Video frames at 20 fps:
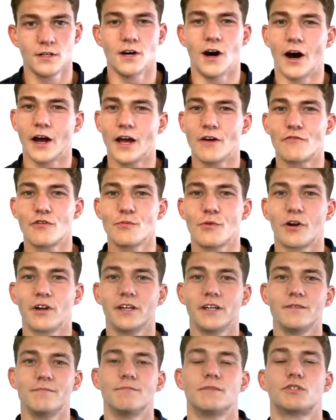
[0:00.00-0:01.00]
Hi everybody,
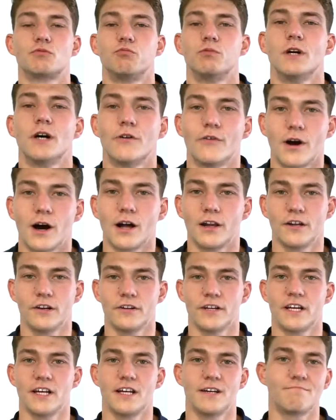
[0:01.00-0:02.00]
it's Will Harlow
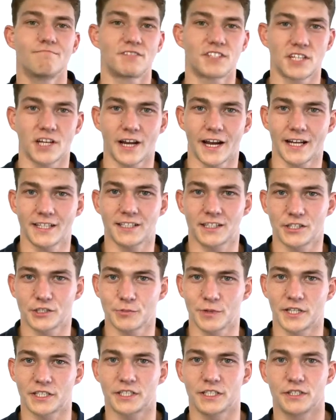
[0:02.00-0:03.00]
here, sciatica
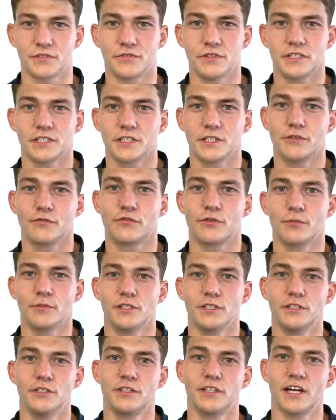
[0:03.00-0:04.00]
specialist physio from the
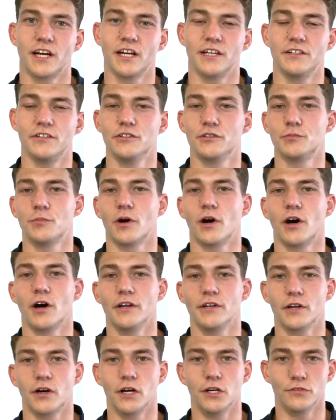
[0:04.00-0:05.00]
UK who's
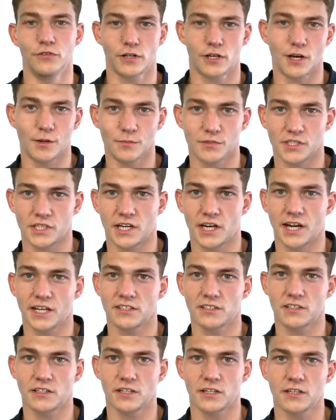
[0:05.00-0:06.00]
behind Overcome
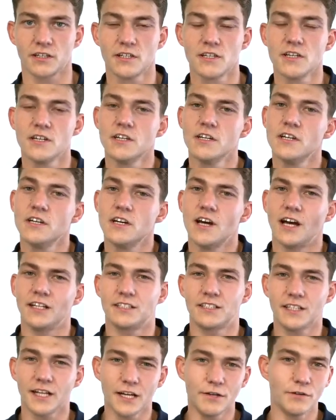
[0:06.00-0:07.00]
Sciatica. And
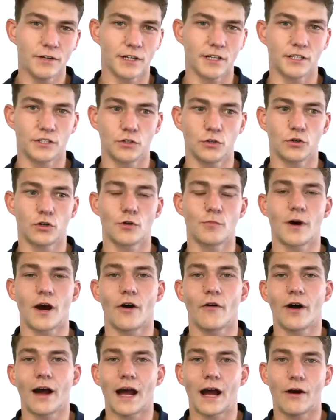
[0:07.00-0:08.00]
today we're going to talk
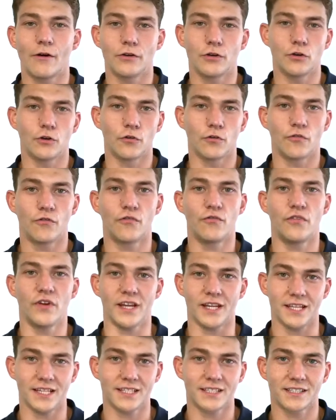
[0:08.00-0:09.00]
about how your
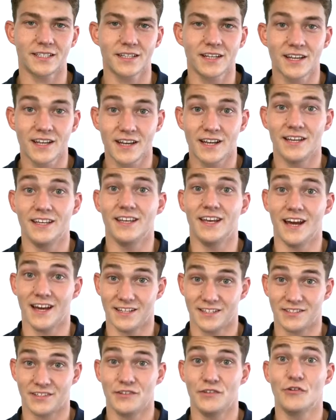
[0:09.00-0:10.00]
feet,
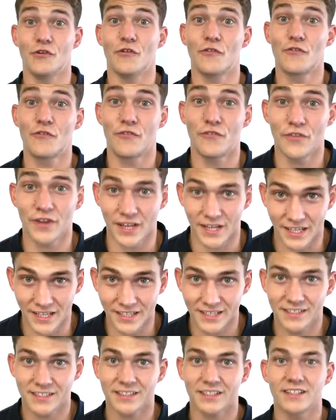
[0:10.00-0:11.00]
yes, your
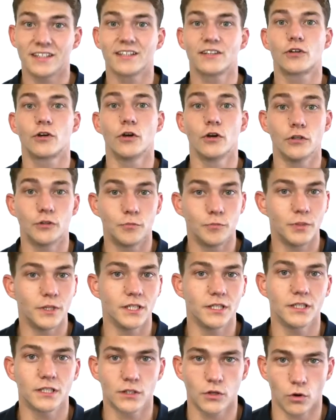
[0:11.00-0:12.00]
feet could
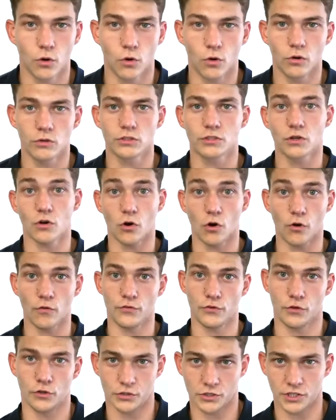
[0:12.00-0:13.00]
be the cause of
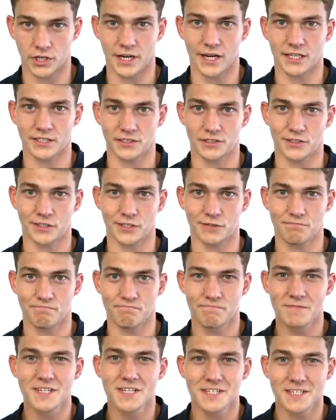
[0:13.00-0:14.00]
your sciatica.
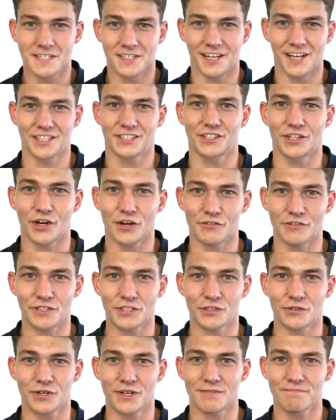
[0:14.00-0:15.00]
Let's dive
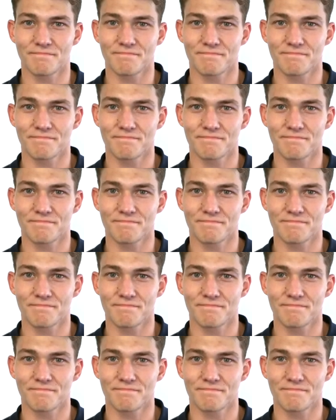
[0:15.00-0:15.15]
into it.